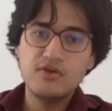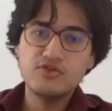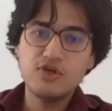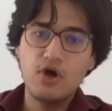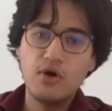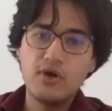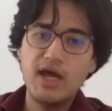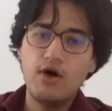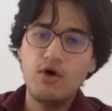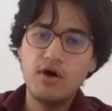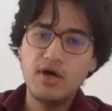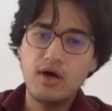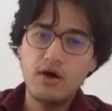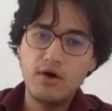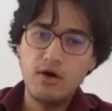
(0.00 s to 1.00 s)
So
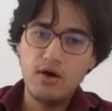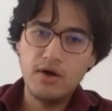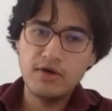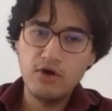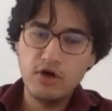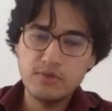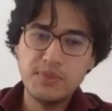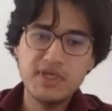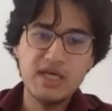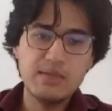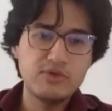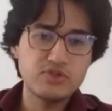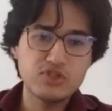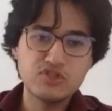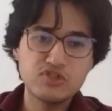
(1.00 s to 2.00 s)
now, on not being
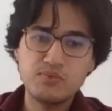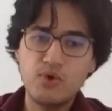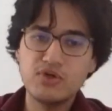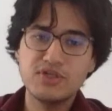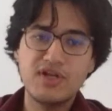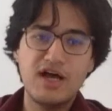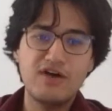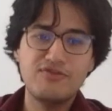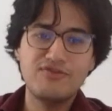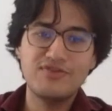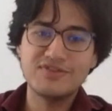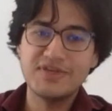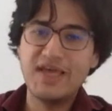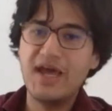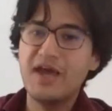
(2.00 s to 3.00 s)
able to export enough
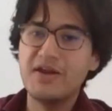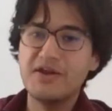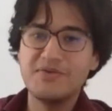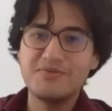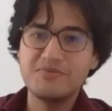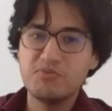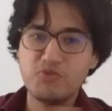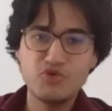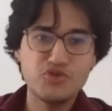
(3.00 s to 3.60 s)
is again